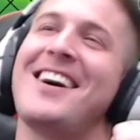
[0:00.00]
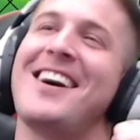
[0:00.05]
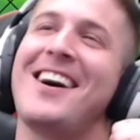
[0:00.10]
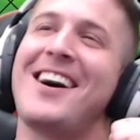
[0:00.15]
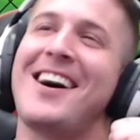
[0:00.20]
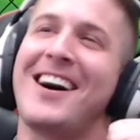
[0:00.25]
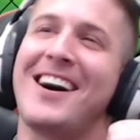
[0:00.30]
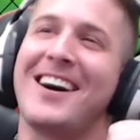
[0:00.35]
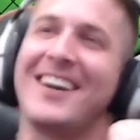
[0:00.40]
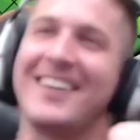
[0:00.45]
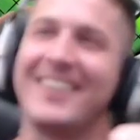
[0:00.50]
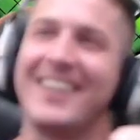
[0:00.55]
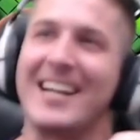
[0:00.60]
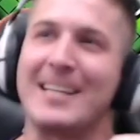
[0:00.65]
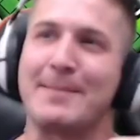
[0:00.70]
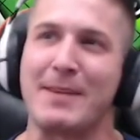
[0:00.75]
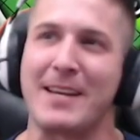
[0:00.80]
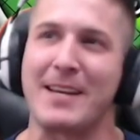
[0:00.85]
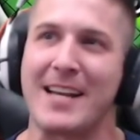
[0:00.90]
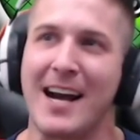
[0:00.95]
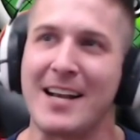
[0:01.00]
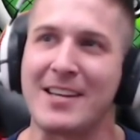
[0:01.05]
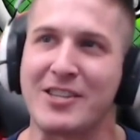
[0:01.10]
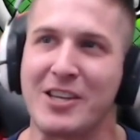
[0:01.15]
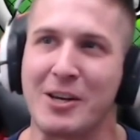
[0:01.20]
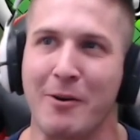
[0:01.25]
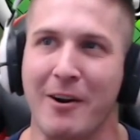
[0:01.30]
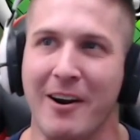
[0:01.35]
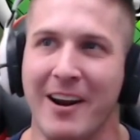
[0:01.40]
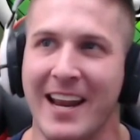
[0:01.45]
oh, it's because
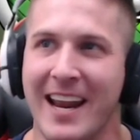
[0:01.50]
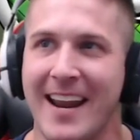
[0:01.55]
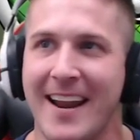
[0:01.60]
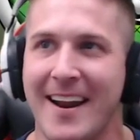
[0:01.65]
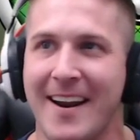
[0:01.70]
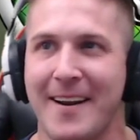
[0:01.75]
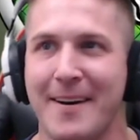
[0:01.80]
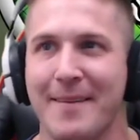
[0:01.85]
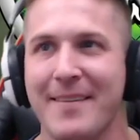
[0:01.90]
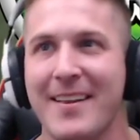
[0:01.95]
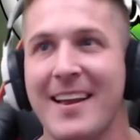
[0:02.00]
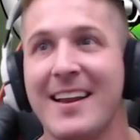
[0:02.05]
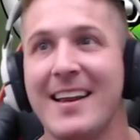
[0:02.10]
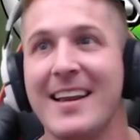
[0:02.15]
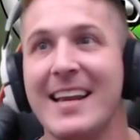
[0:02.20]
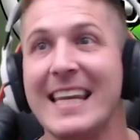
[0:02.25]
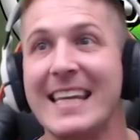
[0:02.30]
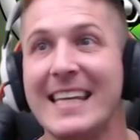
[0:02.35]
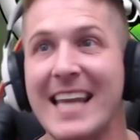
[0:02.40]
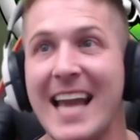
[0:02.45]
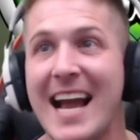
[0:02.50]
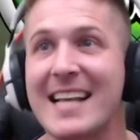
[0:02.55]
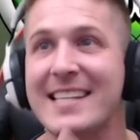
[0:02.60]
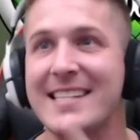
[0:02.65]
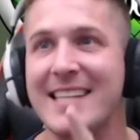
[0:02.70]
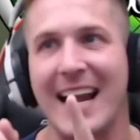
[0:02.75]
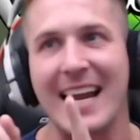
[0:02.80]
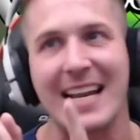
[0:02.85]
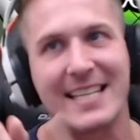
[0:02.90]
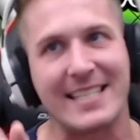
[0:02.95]
you were here.
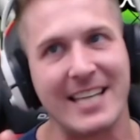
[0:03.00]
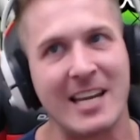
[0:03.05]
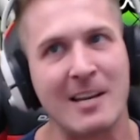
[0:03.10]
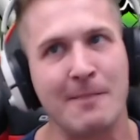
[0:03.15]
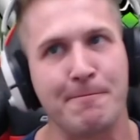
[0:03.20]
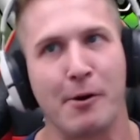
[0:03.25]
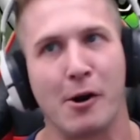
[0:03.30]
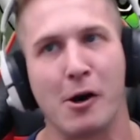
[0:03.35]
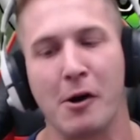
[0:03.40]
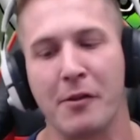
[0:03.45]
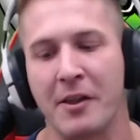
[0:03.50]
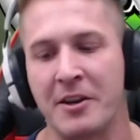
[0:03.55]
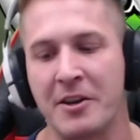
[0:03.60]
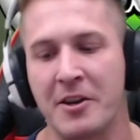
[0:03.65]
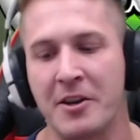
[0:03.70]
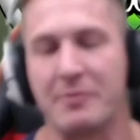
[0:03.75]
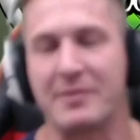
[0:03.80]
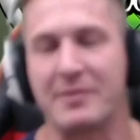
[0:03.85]
Yes, I did pull the new